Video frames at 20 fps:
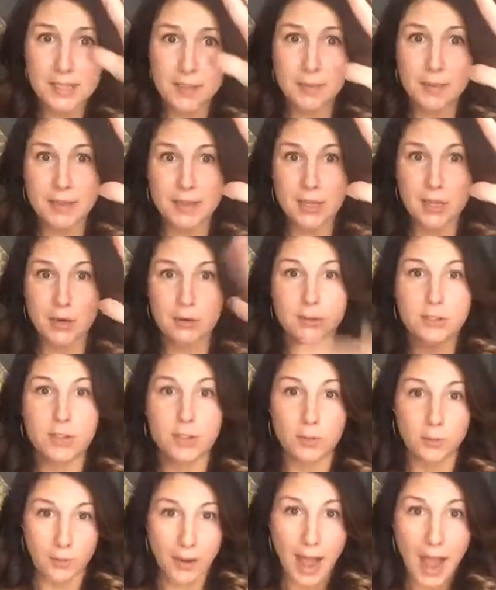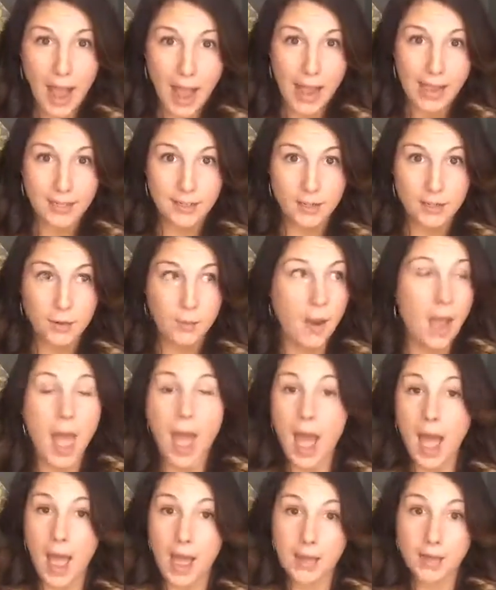to be the go-to? I do.
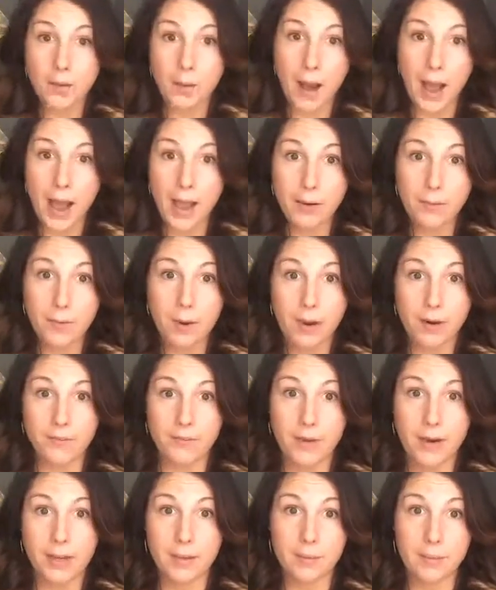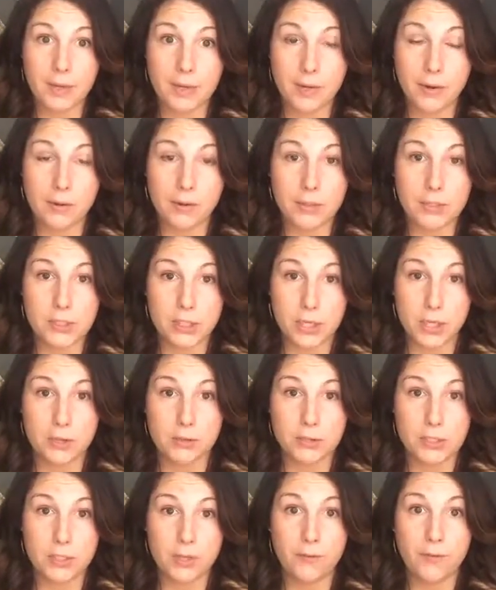I know I want to fucking be known as the
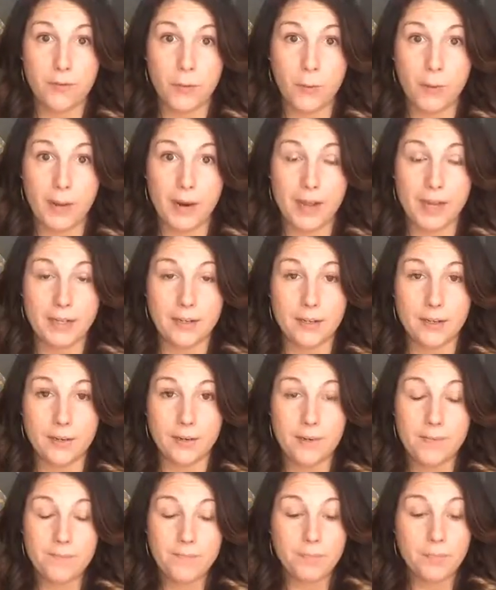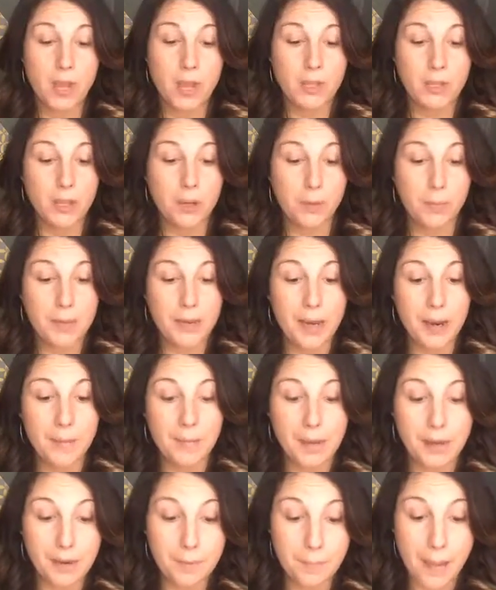go-to for what I do.
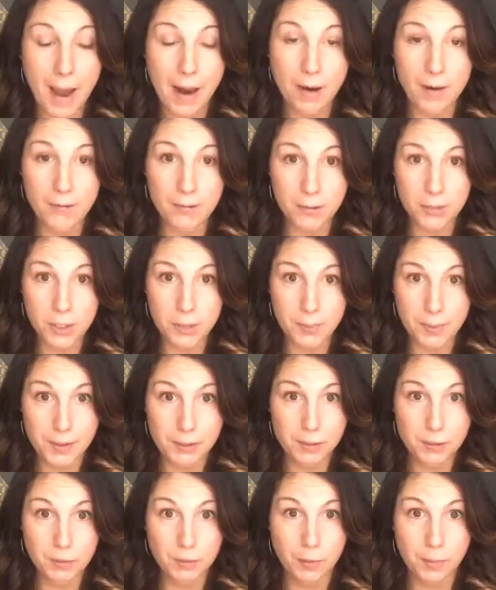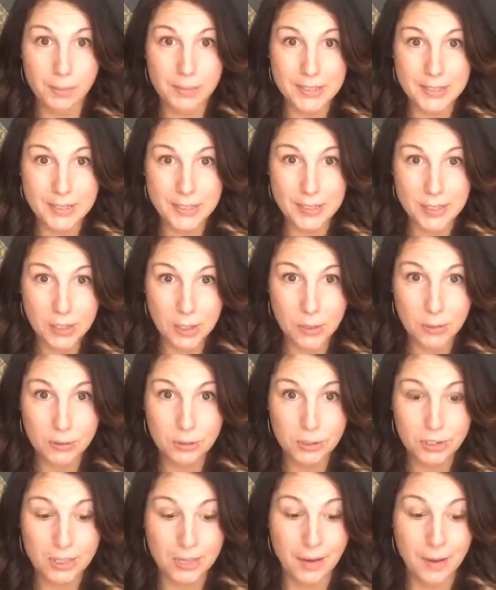Becoming a powerful spiritual business
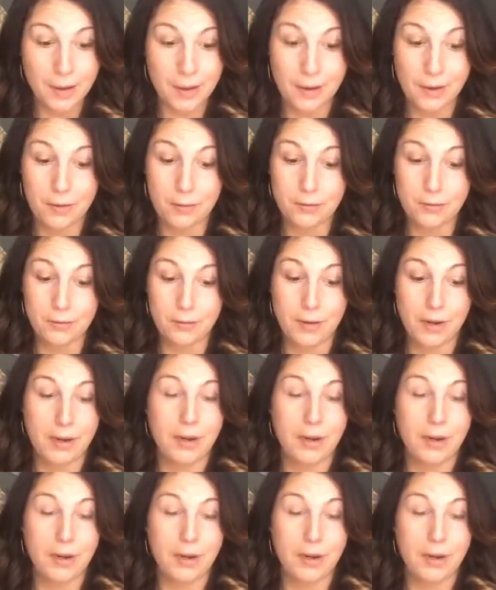coach who